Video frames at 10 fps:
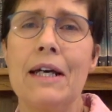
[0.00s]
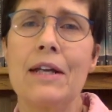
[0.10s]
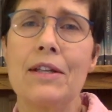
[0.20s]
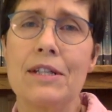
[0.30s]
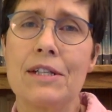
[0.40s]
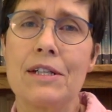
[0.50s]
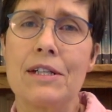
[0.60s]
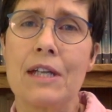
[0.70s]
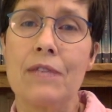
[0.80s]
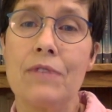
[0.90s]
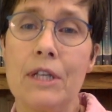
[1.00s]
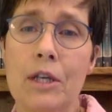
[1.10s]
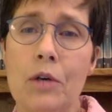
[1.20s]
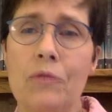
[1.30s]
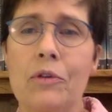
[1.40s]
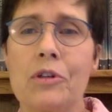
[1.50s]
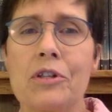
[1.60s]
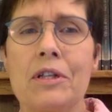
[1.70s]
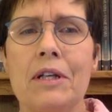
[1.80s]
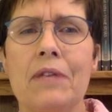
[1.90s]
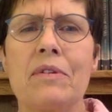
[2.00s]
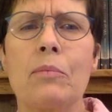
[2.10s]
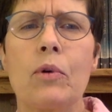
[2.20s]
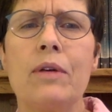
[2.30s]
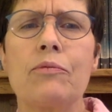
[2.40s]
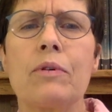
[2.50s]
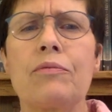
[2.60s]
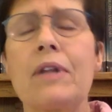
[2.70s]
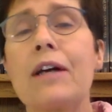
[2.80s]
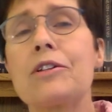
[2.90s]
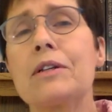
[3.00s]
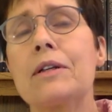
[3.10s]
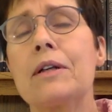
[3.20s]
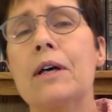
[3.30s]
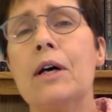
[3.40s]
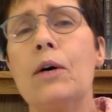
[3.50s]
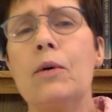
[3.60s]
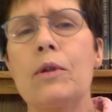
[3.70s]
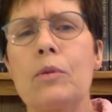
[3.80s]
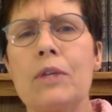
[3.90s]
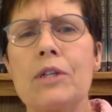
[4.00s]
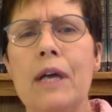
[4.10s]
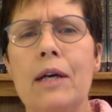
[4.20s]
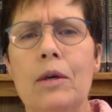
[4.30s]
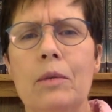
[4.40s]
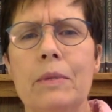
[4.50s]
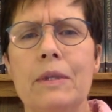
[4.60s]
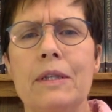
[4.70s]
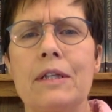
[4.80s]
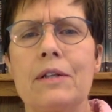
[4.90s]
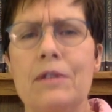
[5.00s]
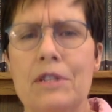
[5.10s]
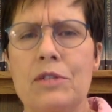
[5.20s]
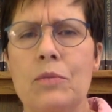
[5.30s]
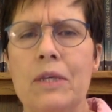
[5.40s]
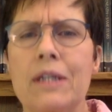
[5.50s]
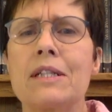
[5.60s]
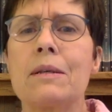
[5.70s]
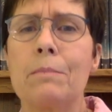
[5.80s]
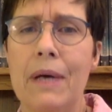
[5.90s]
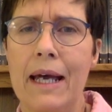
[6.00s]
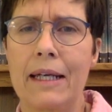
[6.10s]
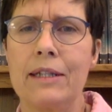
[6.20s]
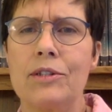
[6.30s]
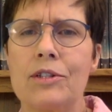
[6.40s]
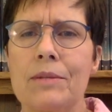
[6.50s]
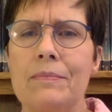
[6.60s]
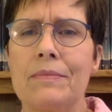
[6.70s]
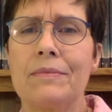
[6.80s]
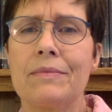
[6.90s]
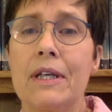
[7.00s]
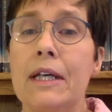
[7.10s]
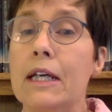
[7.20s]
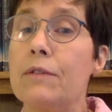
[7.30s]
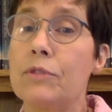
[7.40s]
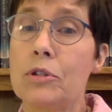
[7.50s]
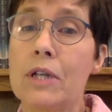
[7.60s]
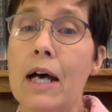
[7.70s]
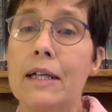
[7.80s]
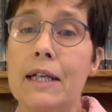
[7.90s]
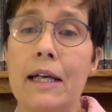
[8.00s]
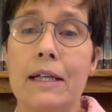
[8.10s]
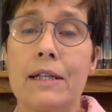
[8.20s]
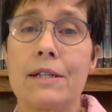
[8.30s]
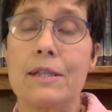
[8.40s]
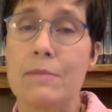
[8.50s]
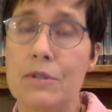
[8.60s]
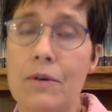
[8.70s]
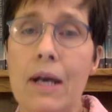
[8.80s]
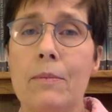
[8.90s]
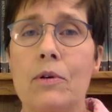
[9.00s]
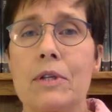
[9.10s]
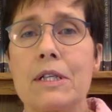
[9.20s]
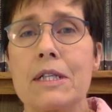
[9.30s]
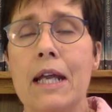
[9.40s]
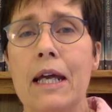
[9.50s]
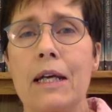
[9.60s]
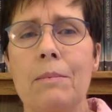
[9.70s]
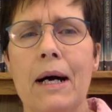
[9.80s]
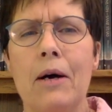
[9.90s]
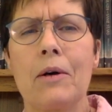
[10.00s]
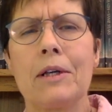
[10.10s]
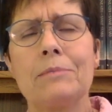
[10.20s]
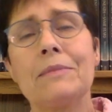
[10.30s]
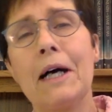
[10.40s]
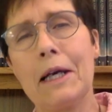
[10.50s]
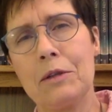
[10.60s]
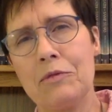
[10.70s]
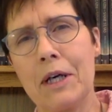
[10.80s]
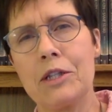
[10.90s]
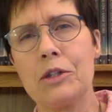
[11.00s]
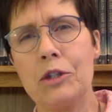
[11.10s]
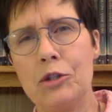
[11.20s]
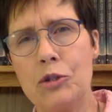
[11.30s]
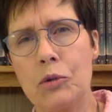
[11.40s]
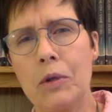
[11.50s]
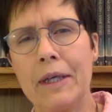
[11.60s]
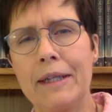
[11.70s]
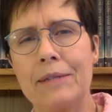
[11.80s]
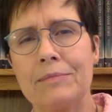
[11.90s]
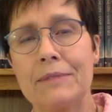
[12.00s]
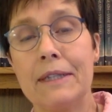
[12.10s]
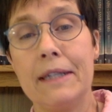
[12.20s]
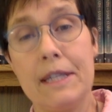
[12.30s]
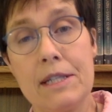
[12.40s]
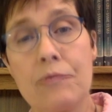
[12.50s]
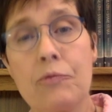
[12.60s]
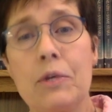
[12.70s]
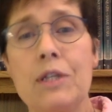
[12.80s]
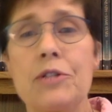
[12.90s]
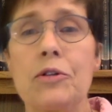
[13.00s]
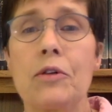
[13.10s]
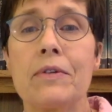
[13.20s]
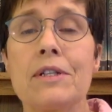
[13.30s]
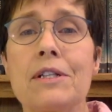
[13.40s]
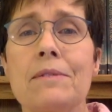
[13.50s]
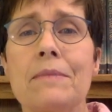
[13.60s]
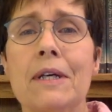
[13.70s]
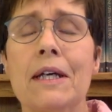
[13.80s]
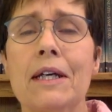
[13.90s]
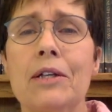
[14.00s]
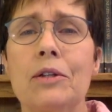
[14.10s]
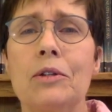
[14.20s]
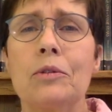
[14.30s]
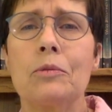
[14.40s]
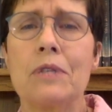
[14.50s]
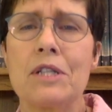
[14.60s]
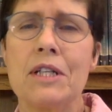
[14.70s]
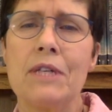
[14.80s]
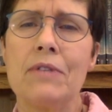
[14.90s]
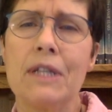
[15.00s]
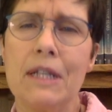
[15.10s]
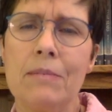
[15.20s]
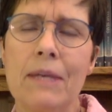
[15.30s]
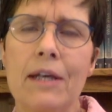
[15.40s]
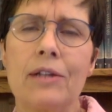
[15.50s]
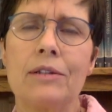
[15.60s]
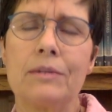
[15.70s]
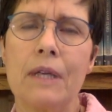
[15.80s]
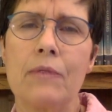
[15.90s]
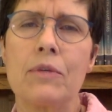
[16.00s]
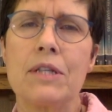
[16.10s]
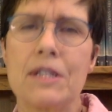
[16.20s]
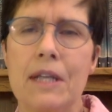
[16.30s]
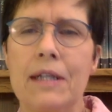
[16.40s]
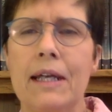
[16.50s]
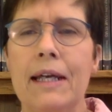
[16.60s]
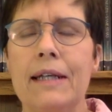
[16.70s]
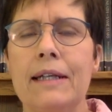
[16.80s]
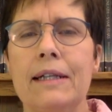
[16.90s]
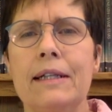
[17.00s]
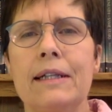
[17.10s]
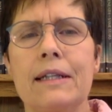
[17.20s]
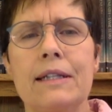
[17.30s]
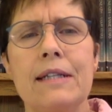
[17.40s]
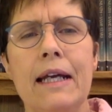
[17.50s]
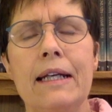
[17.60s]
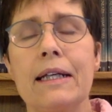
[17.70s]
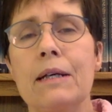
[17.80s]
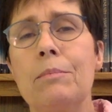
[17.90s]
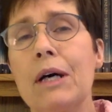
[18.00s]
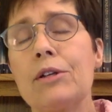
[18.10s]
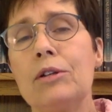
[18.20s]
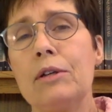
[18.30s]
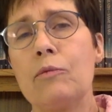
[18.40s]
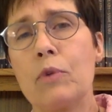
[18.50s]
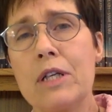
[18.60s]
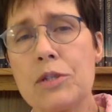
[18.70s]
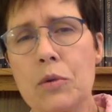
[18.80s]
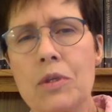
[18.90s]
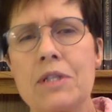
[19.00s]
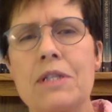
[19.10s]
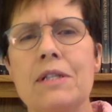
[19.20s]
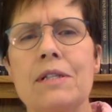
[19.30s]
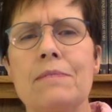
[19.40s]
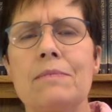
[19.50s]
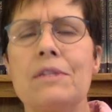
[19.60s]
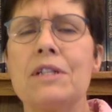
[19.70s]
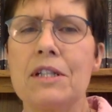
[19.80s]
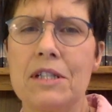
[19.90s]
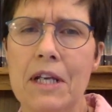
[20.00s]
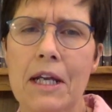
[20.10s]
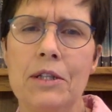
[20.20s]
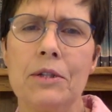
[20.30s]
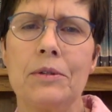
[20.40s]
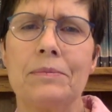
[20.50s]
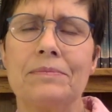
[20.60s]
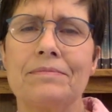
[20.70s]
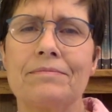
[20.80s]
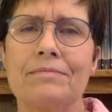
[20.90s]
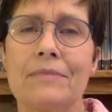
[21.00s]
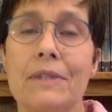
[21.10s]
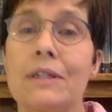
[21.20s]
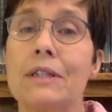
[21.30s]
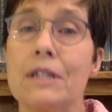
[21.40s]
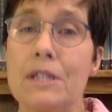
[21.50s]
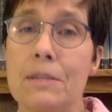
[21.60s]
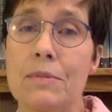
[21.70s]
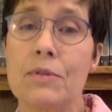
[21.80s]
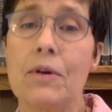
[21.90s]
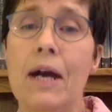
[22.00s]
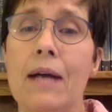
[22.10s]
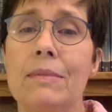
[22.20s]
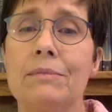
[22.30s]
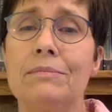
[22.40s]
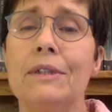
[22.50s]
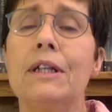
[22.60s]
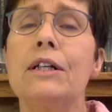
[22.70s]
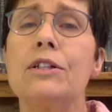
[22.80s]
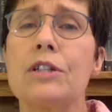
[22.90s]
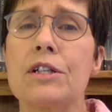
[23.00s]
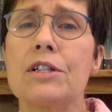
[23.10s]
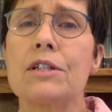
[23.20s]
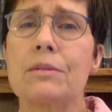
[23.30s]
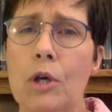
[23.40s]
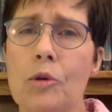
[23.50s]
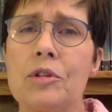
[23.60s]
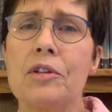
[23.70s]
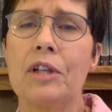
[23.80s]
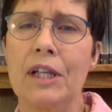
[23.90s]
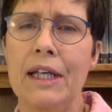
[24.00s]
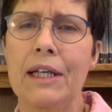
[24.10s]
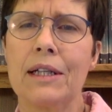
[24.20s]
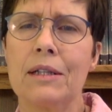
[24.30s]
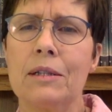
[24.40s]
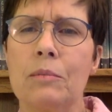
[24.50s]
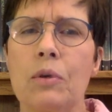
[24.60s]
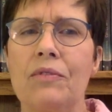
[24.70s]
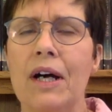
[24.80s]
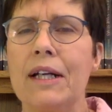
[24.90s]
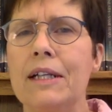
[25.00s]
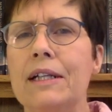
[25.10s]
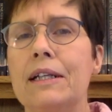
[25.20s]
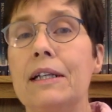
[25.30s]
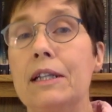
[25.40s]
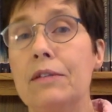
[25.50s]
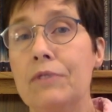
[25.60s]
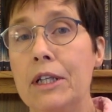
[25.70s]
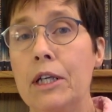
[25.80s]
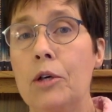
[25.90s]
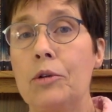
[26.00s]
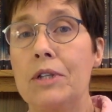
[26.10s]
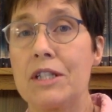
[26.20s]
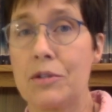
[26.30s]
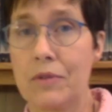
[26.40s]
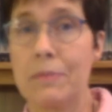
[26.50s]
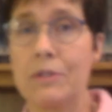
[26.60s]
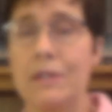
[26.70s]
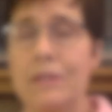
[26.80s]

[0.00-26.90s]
This is a video version of the brief reflection with which I opened this week's package. If you're not yet a subscriber to Staying Power, I invite you to join. It's a free service. You'll receive an email every Sunday containing a bundle of resources to sustain you. To subscribe, just go to the link provided in the video description.